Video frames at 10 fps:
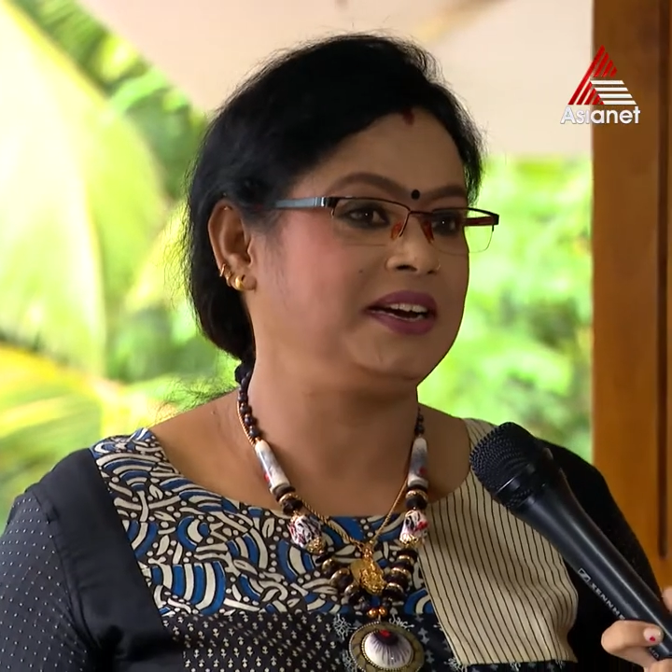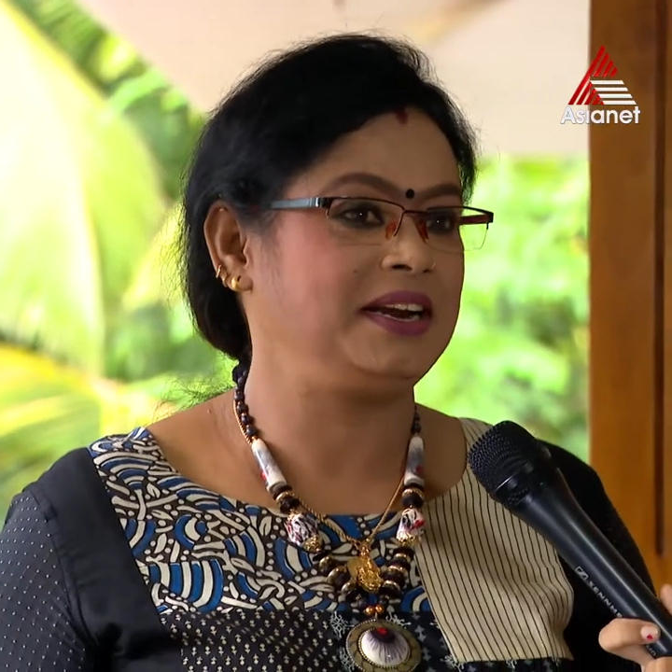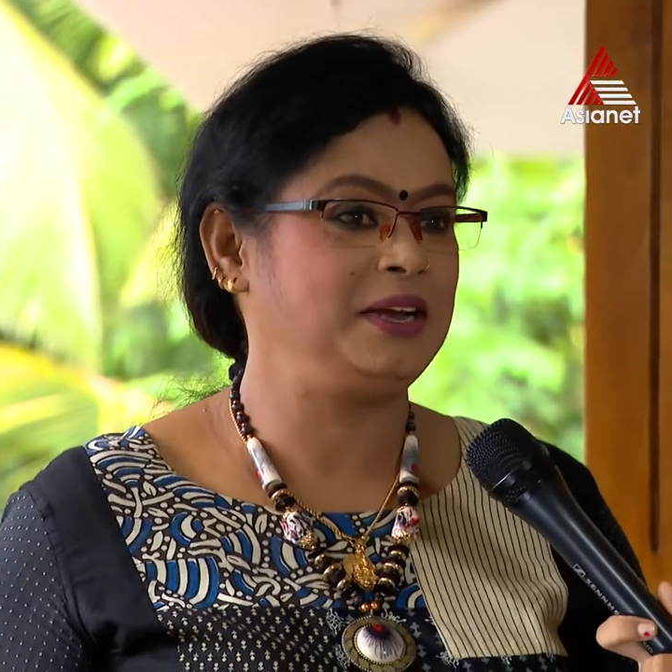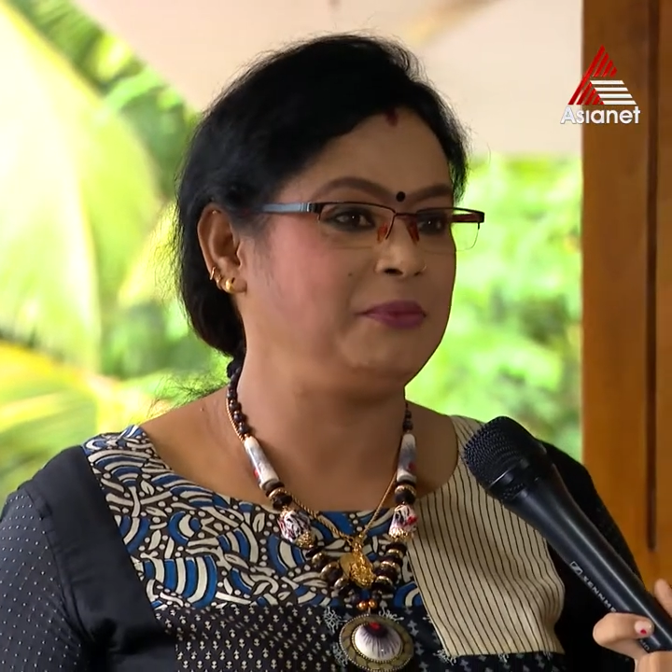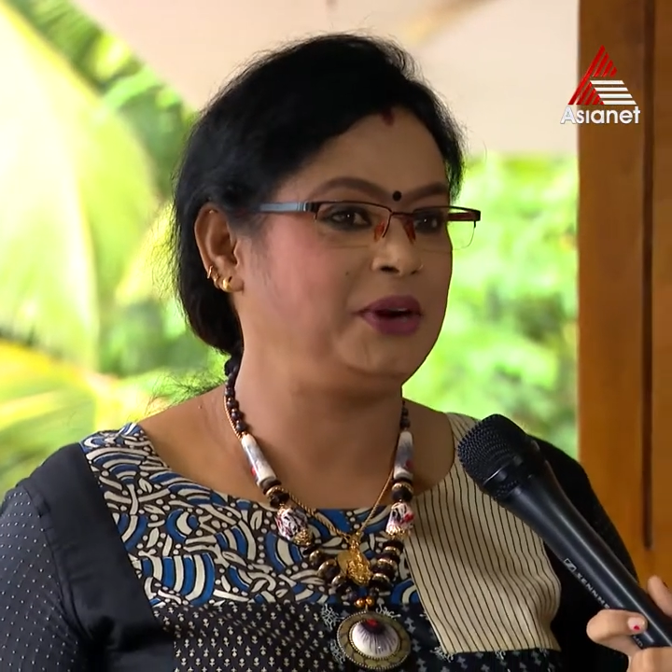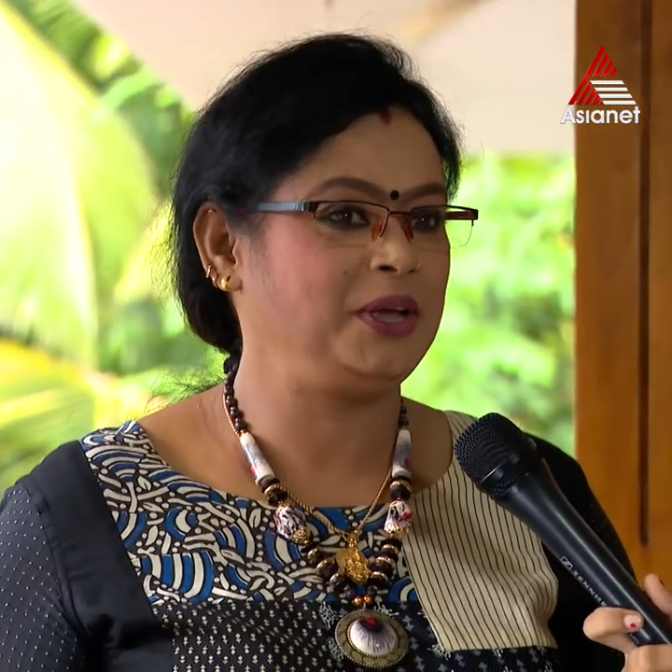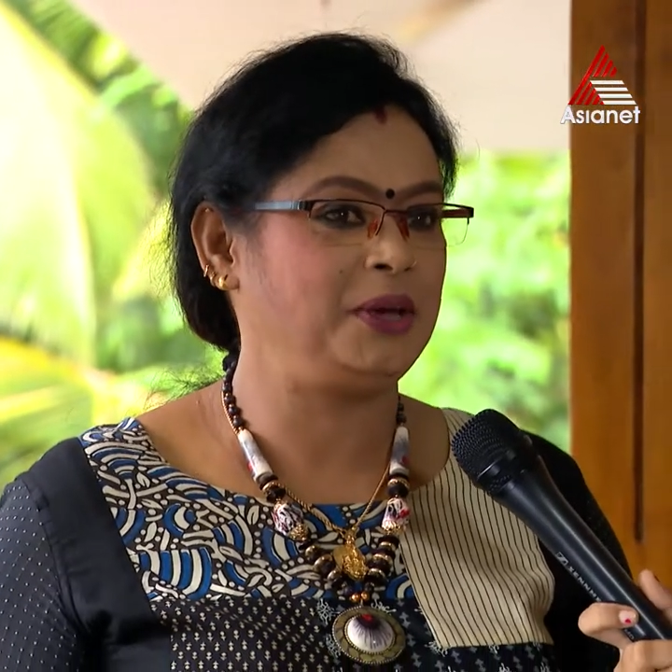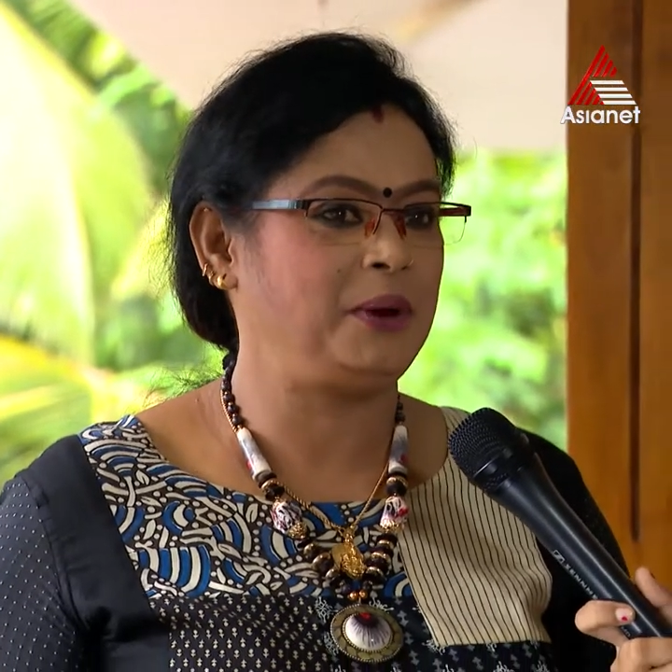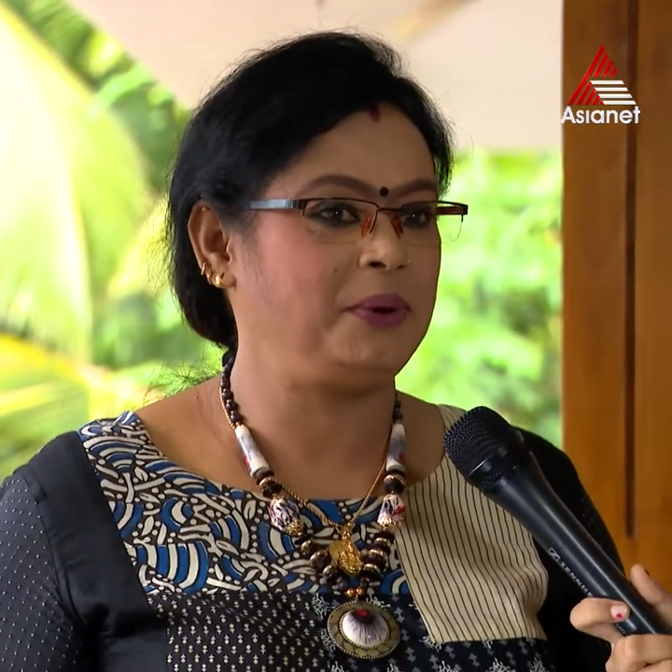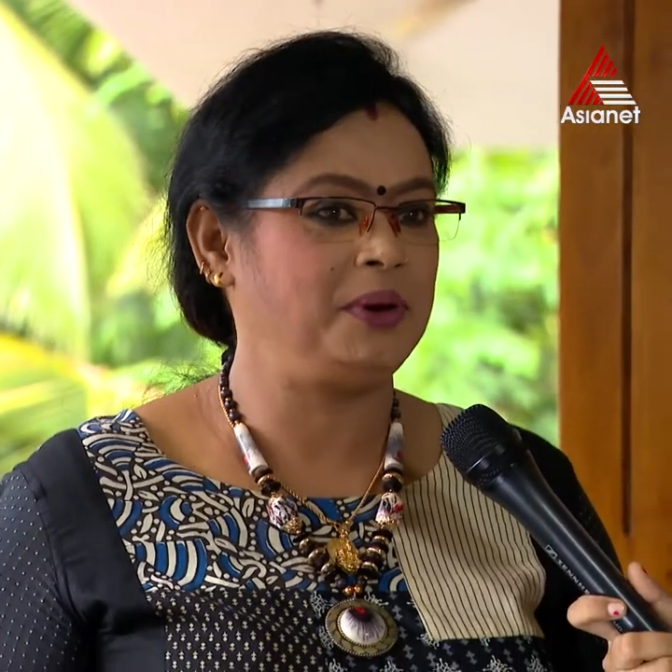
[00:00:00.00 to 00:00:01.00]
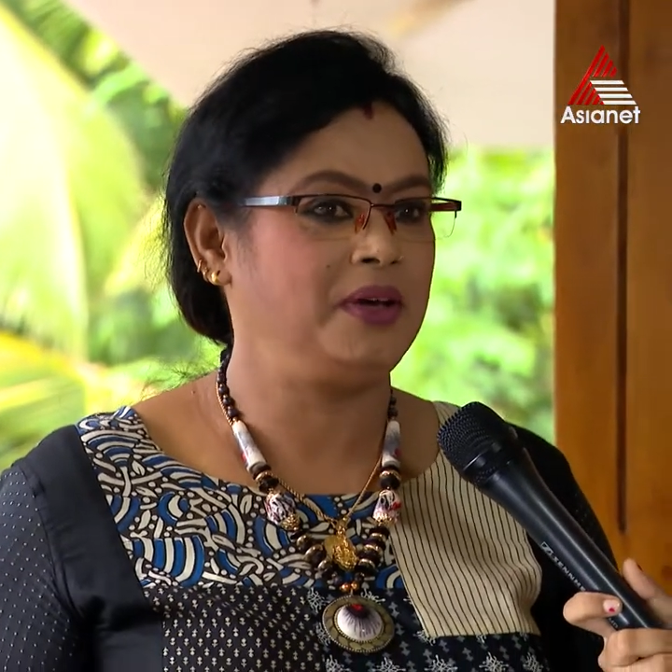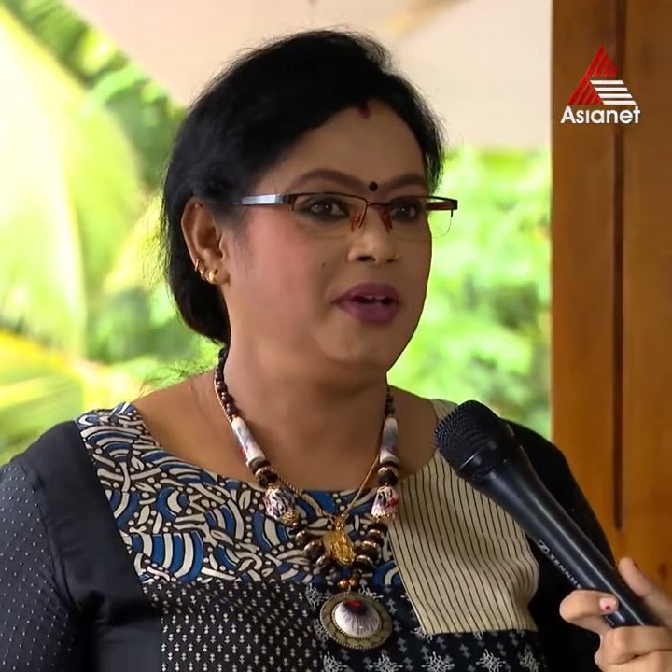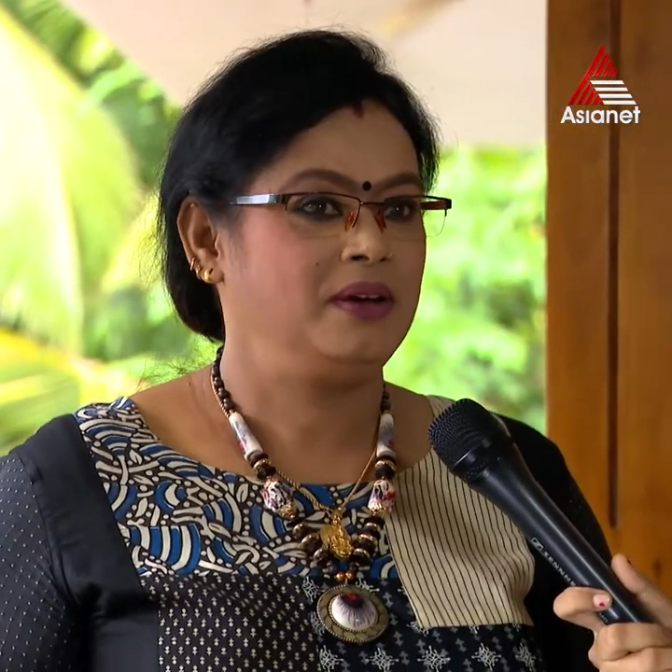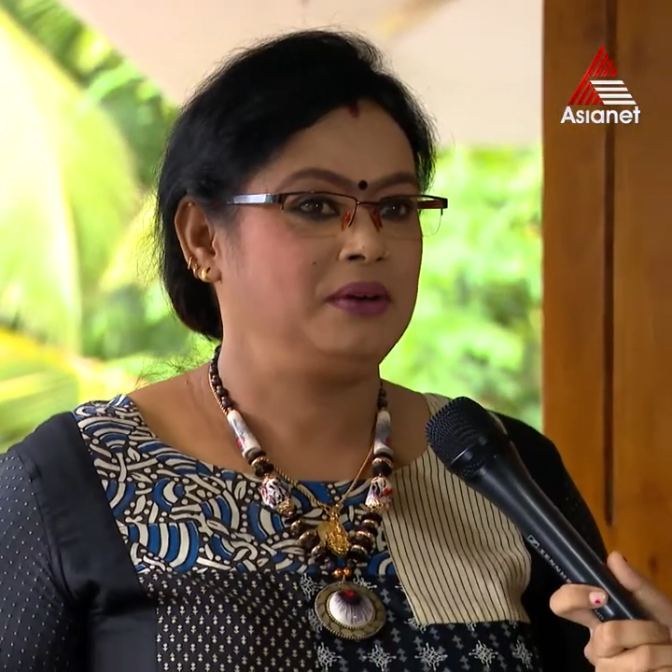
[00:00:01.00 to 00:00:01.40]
Kadiamarika,